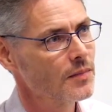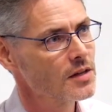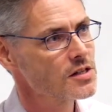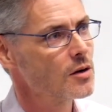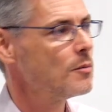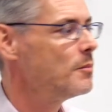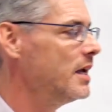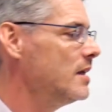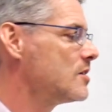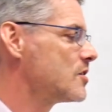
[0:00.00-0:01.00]
So it
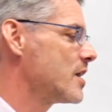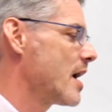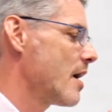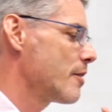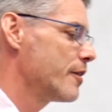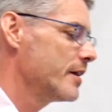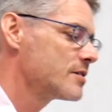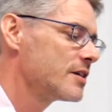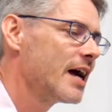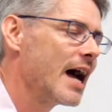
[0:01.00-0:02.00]
means that
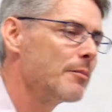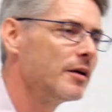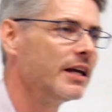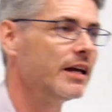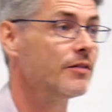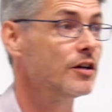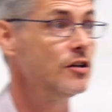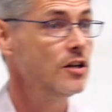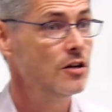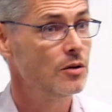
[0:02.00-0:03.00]
things that are happening in the
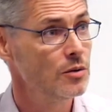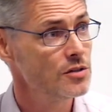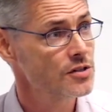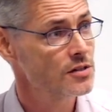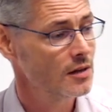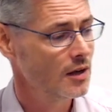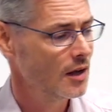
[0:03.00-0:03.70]
news,